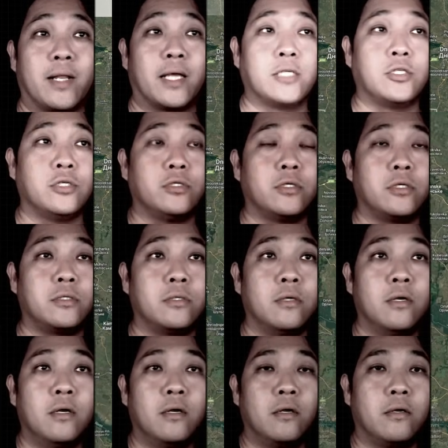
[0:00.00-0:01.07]
changes
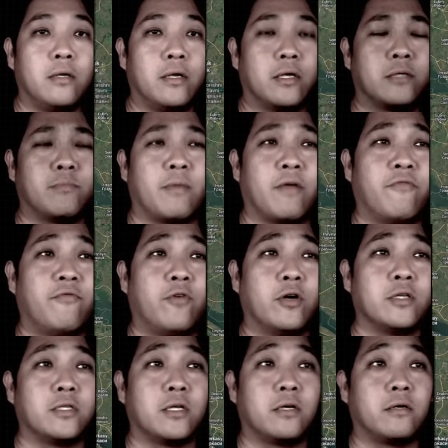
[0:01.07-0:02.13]
as my
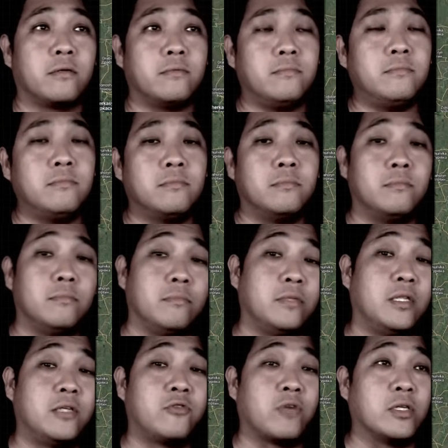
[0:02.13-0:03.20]
voice
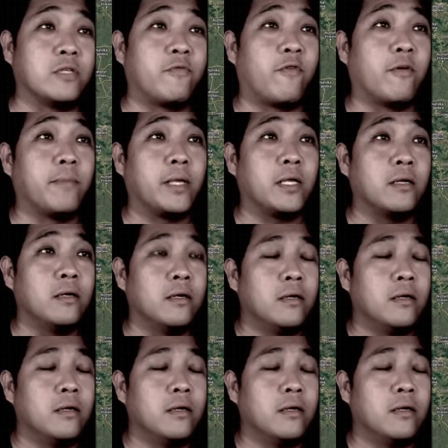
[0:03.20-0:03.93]
transforming.